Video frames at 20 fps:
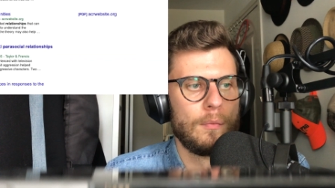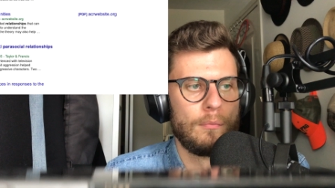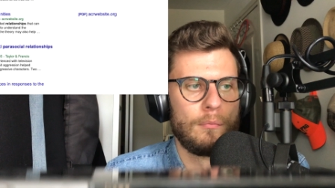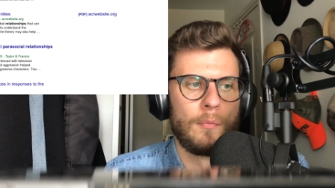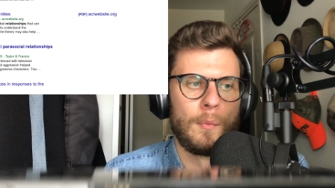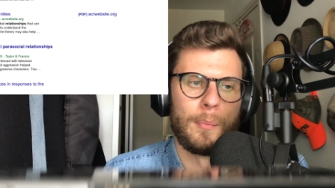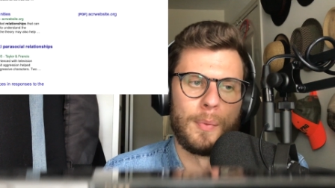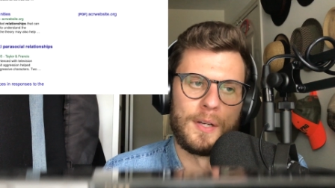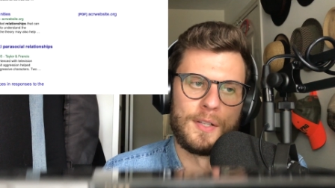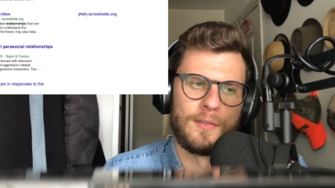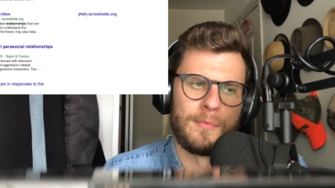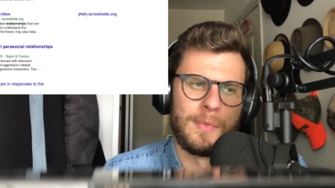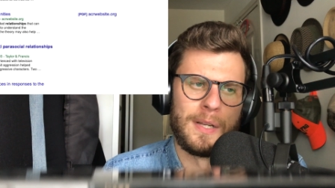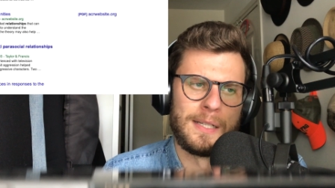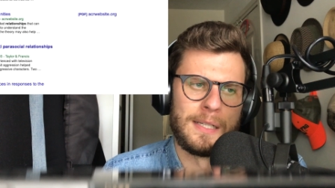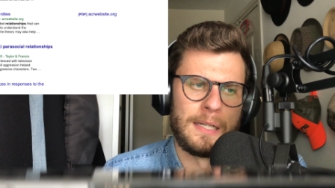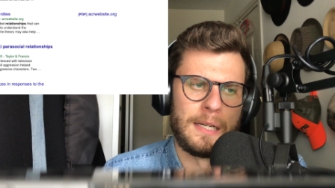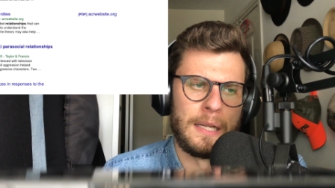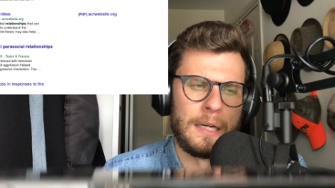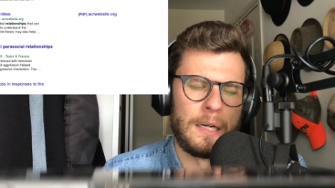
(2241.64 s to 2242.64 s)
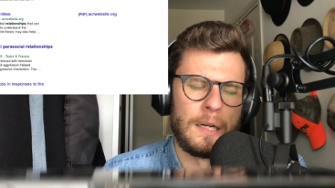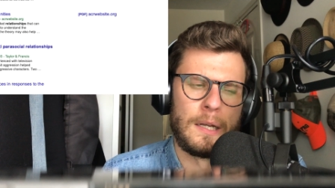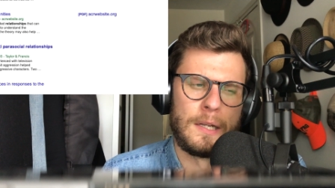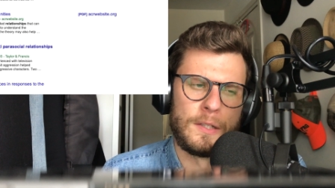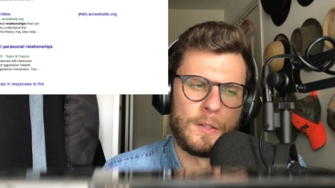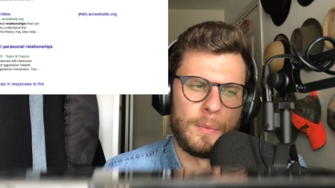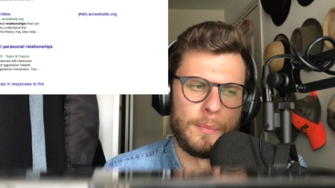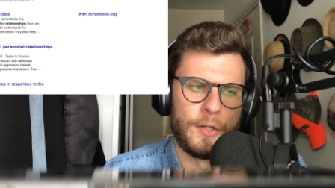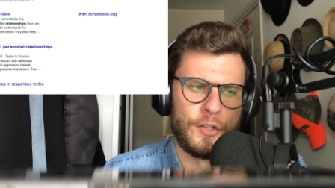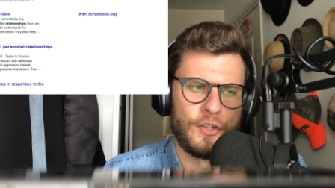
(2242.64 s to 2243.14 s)
it's from 1989,
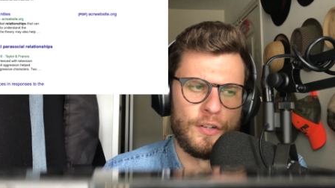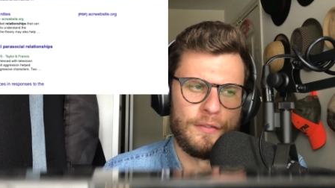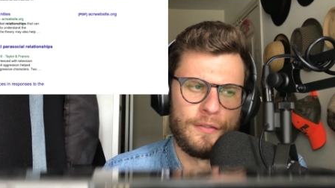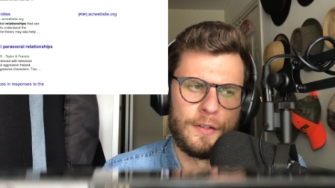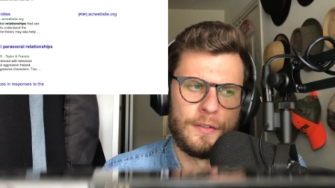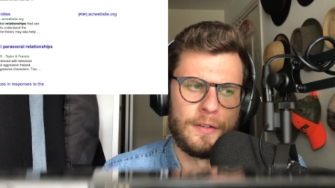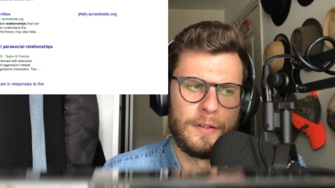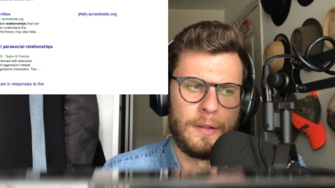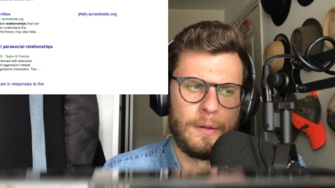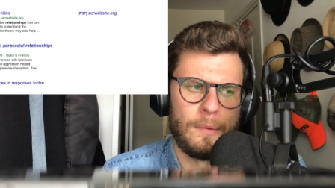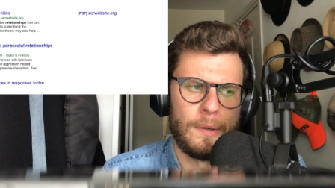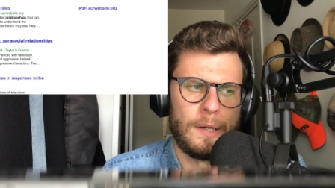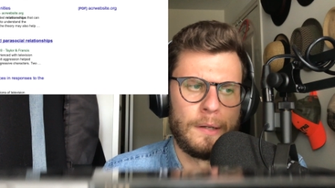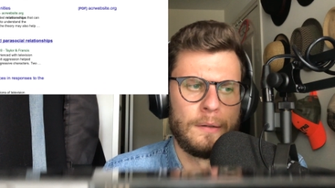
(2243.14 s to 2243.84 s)
so I'm not sure if there's a DOI.